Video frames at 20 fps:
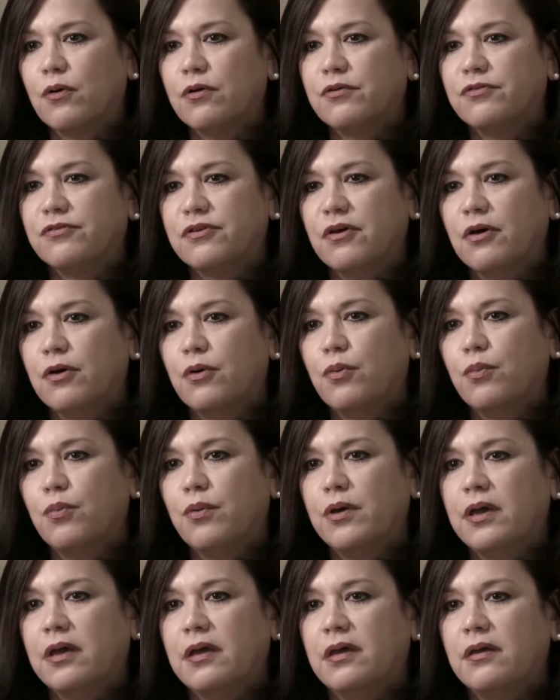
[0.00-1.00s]
or so,
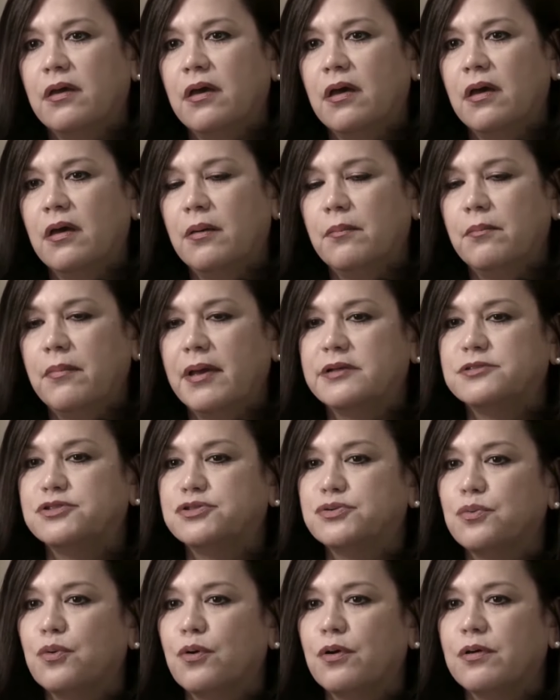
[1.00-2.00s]
we make
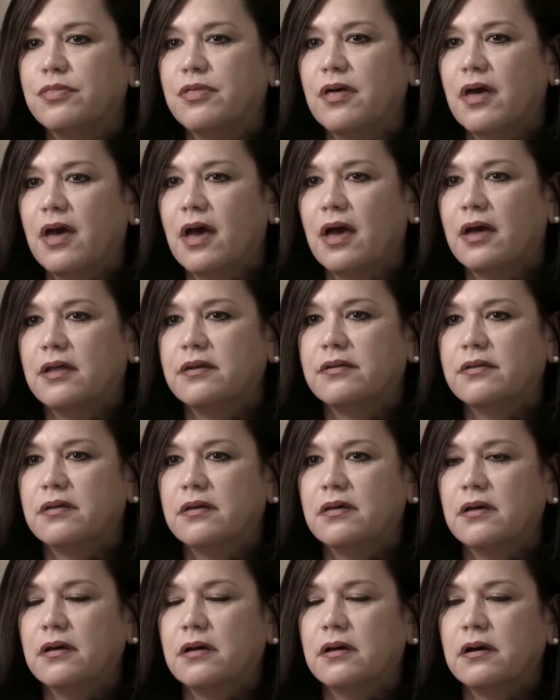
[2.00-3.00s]
sure that
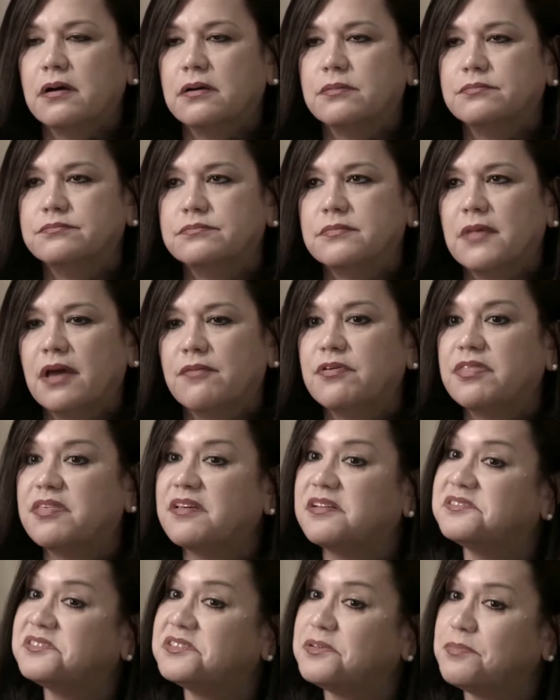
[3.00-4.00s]

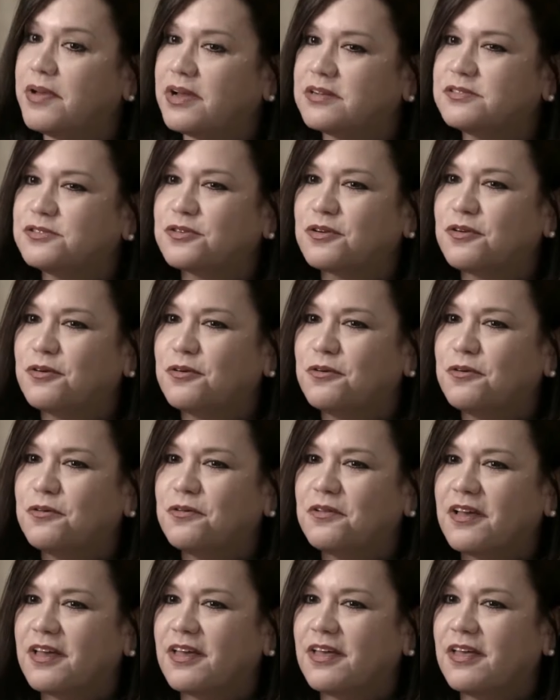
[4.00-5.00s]
everything is
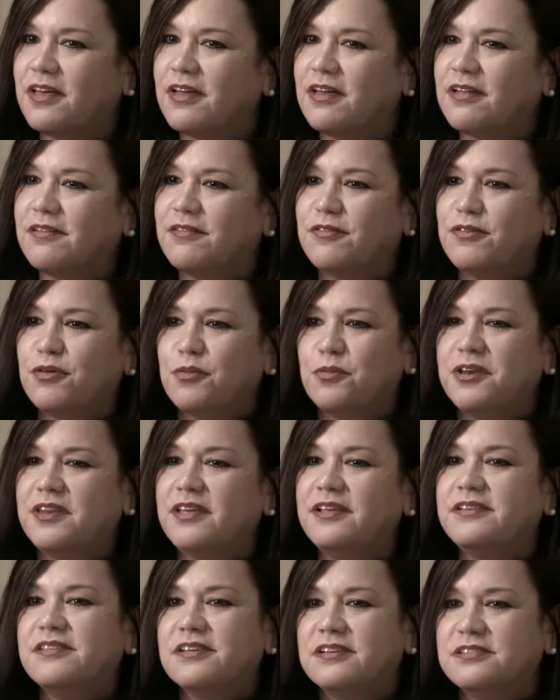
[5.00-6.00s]
symmetrical, and do we
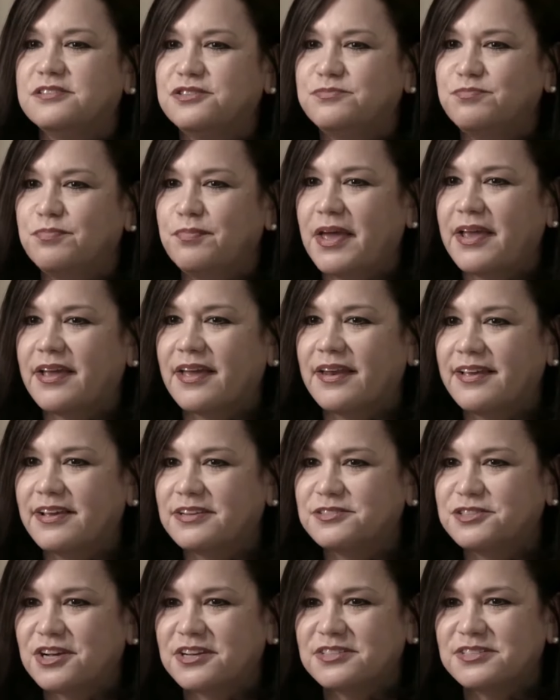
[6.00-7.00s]
need to make any
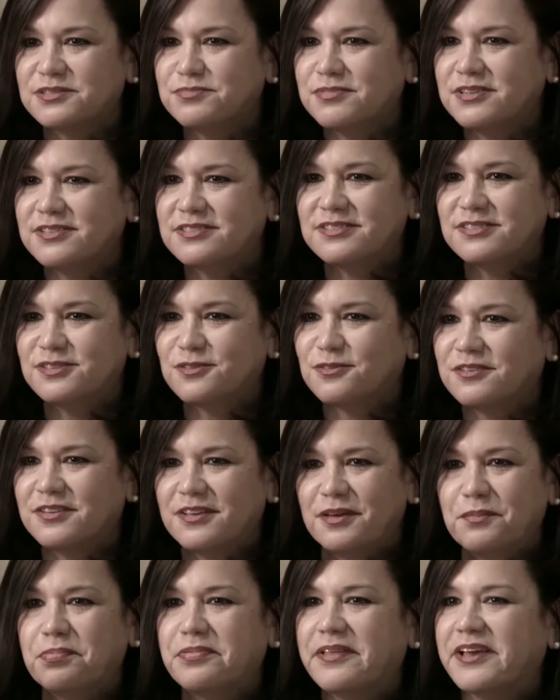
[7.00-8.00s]
adjustments on
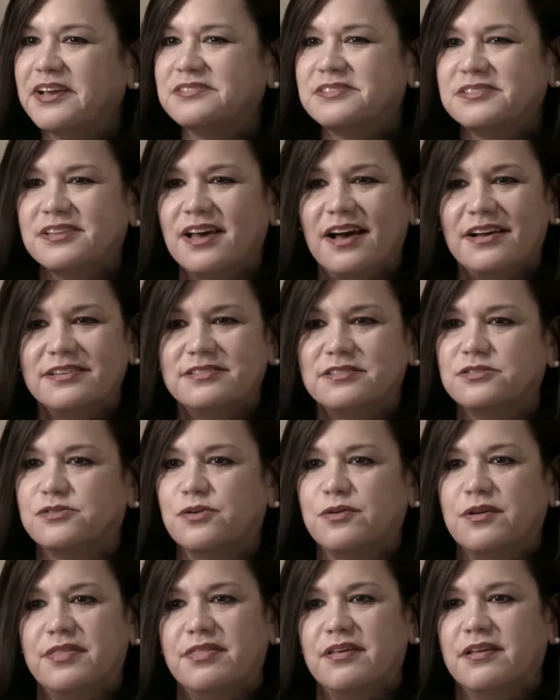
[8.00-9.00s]
implant sizes or
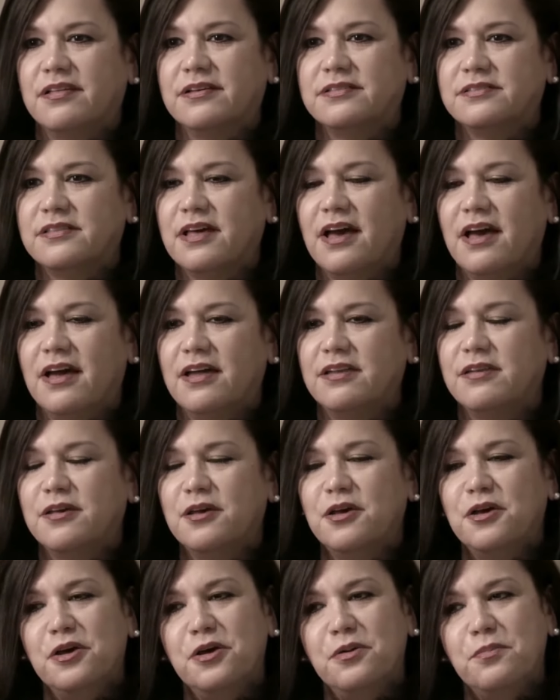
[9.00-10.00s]
anything like that.
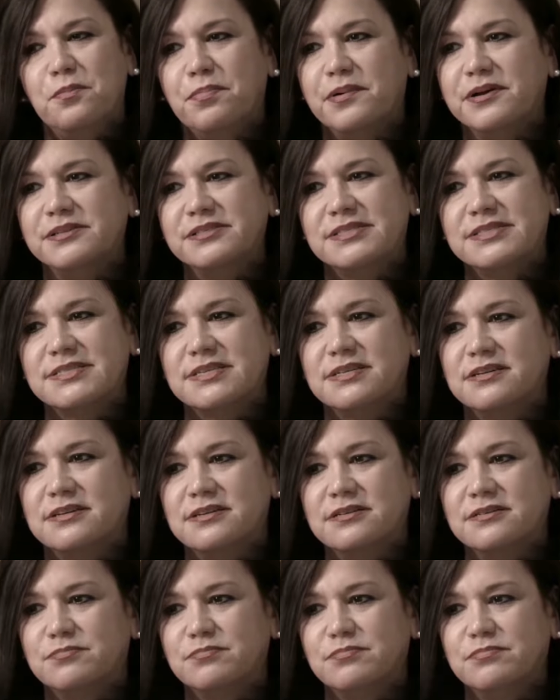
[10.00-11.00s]
But
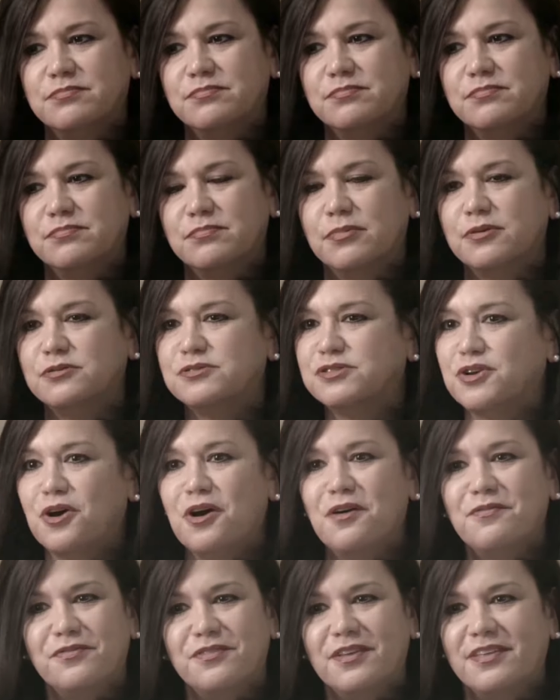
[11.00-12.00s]
most
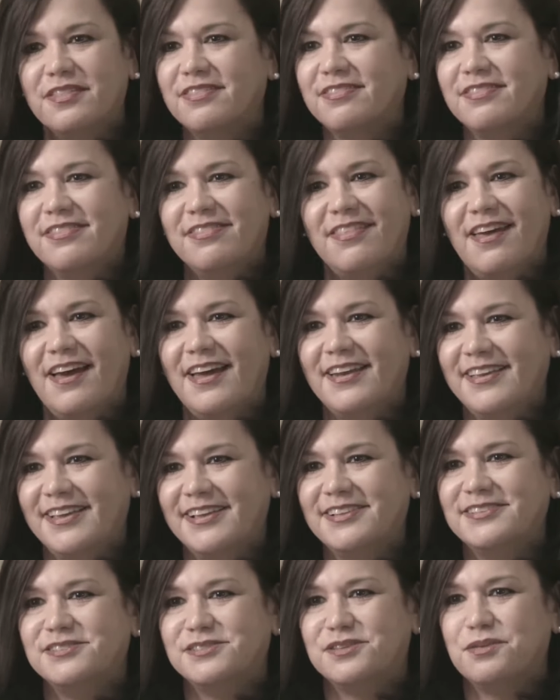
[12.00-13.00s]
often that
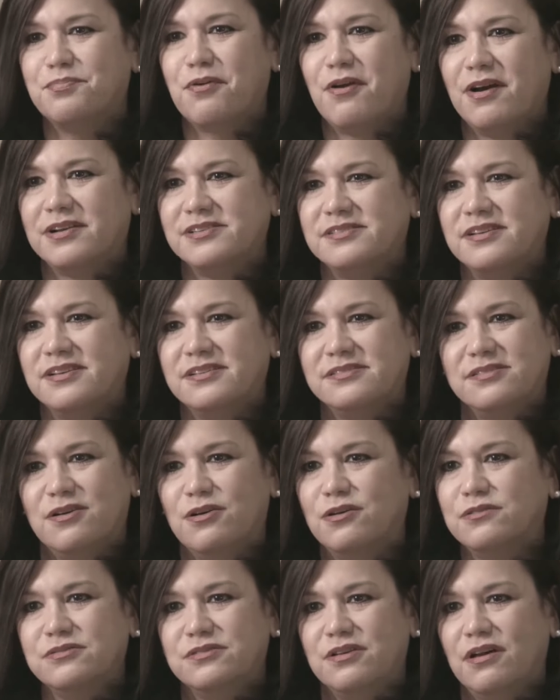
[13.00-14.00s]
ends the process
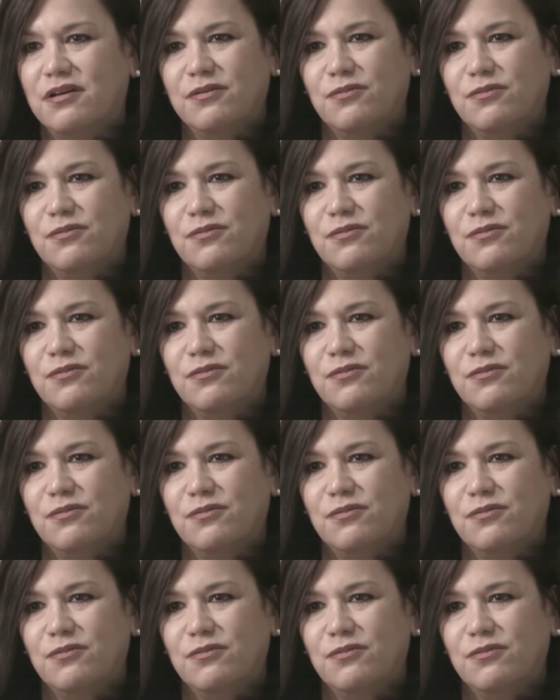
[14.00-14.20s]
also.